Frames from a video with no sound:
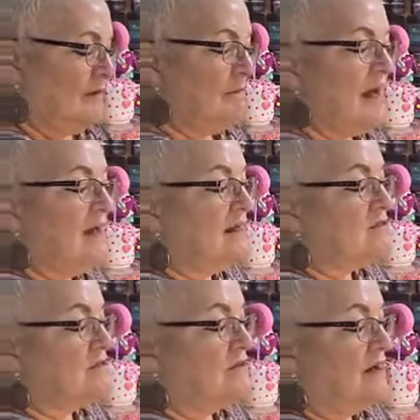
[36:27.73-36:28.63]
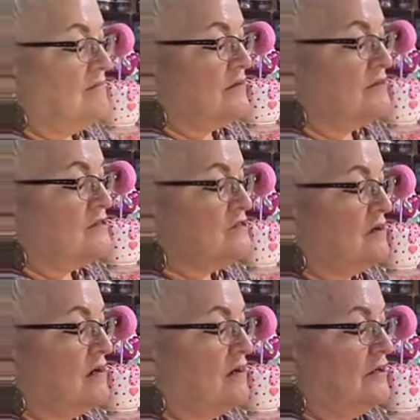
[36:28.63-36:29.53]
My hands are not very
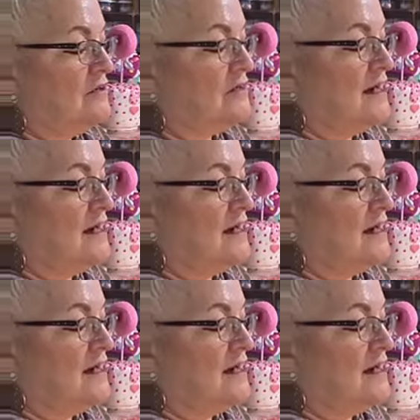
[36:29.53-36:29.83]
strong. Are your